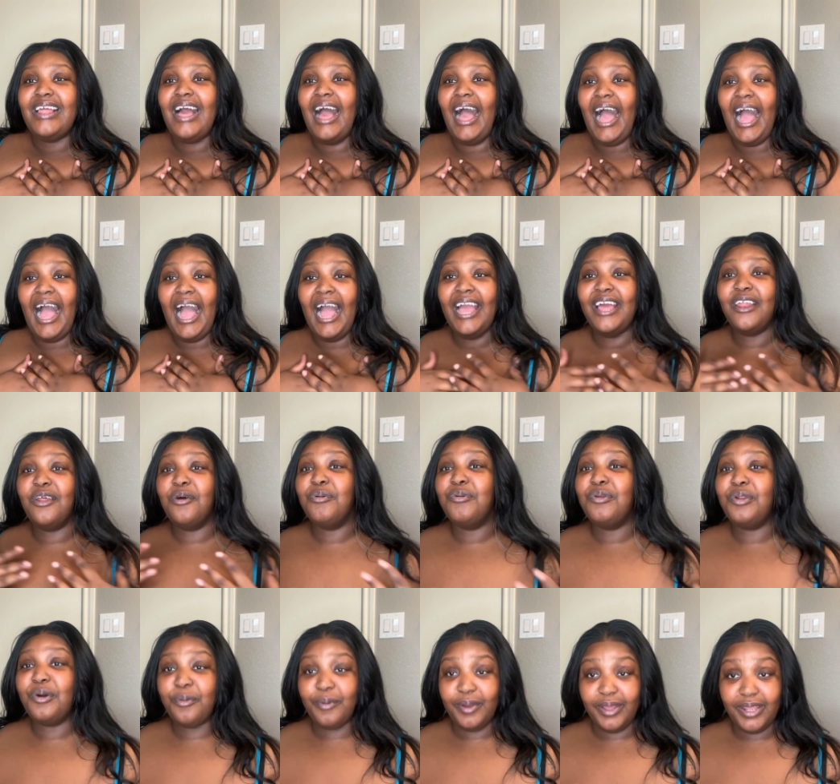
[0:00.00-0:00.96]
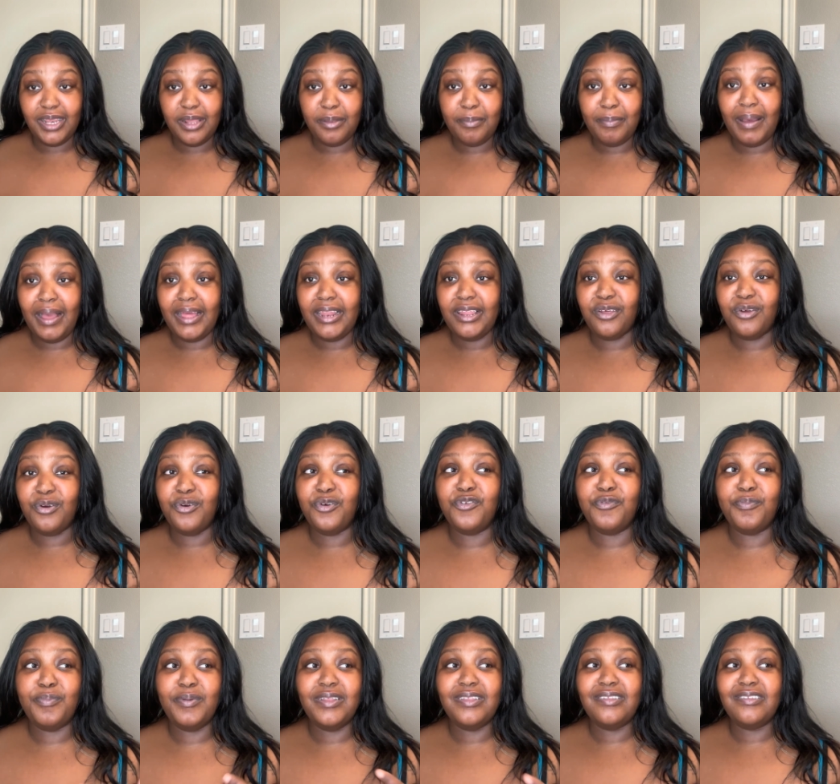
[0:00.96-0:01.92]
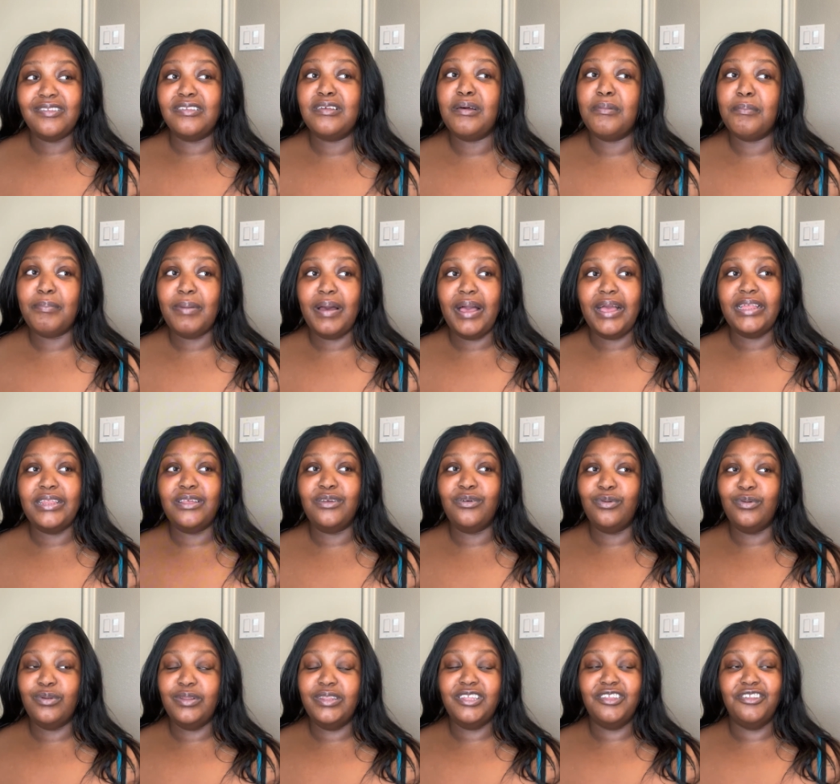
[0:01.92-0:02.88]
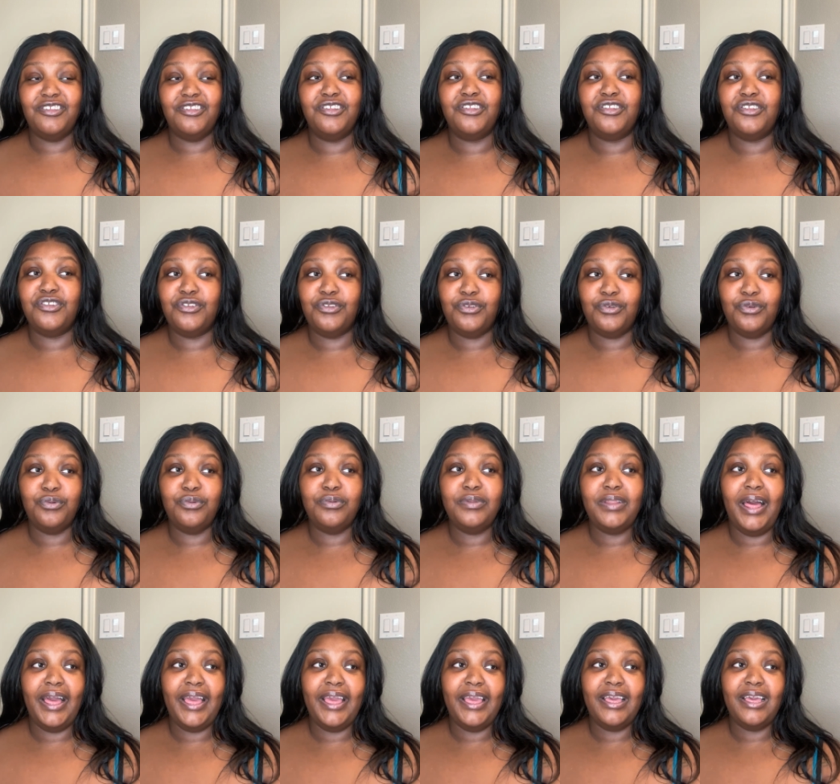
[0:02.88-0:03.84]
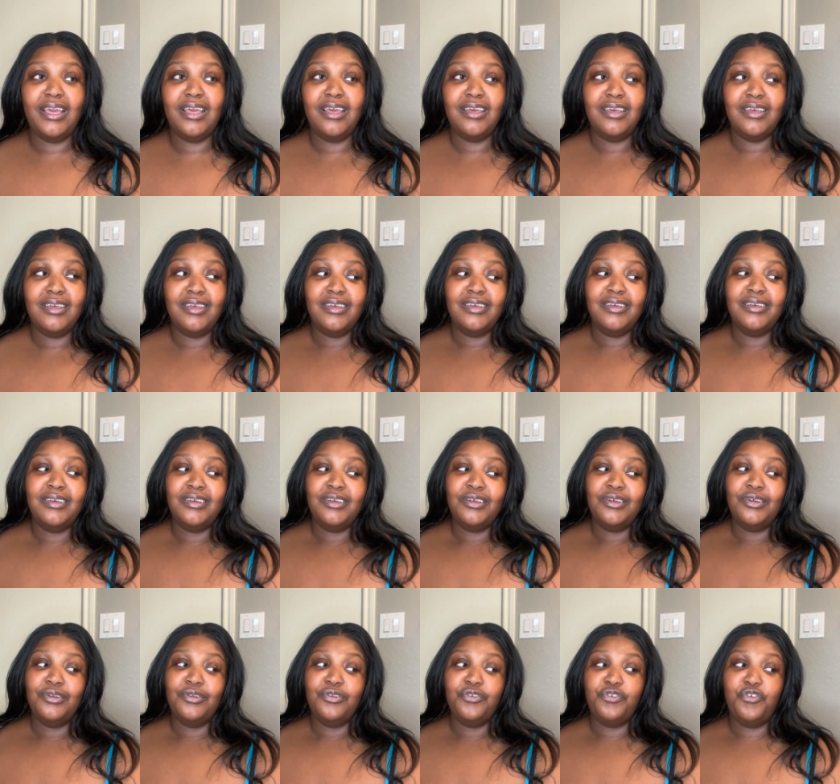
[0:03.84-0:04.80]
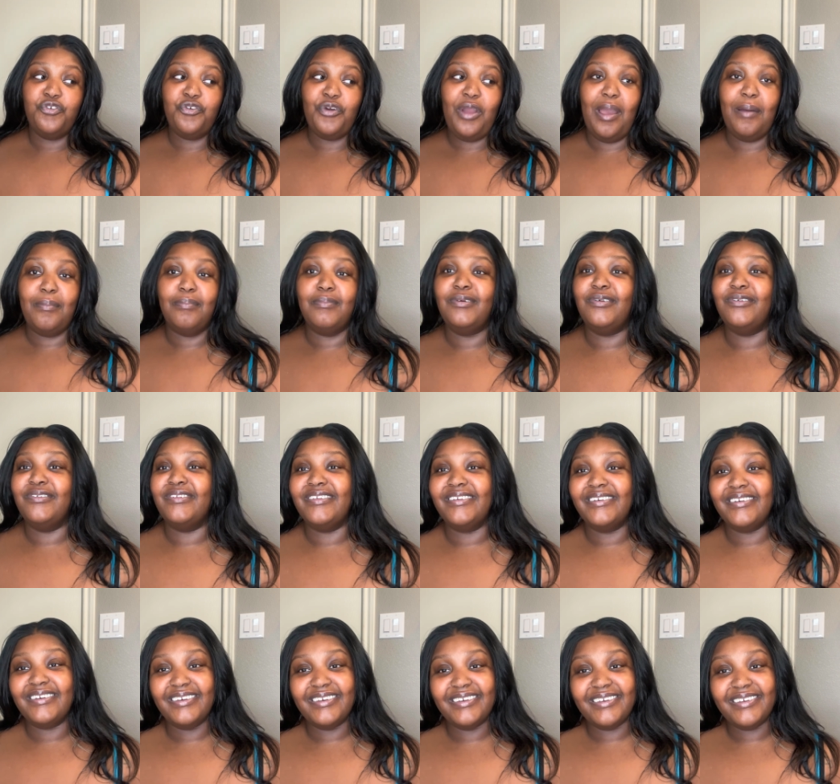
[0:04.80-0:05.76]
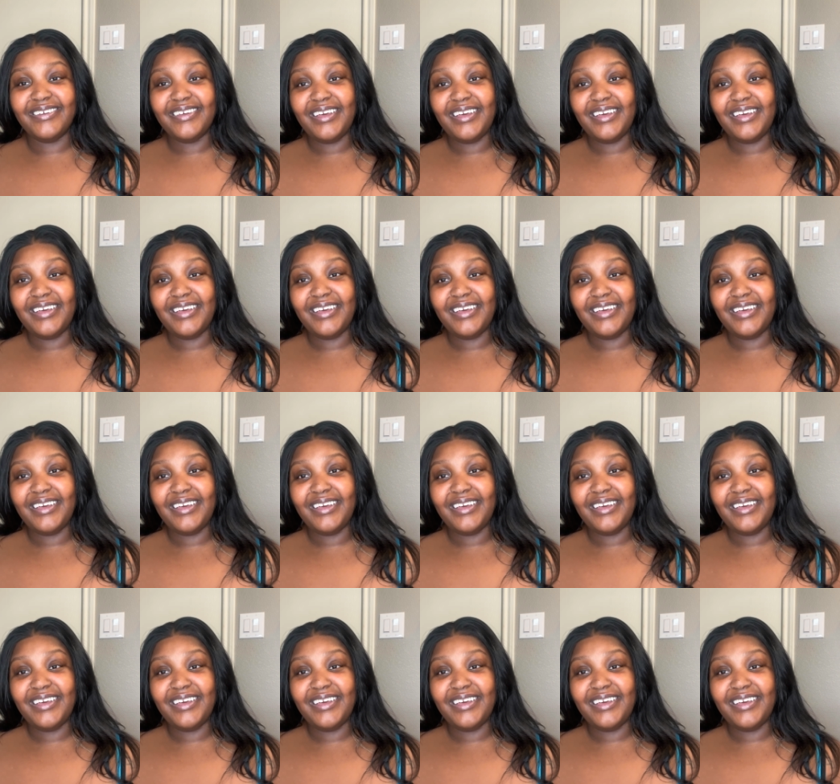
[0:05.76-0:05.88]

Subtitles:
I don't know anybody who's been somebody who listens to like trap music.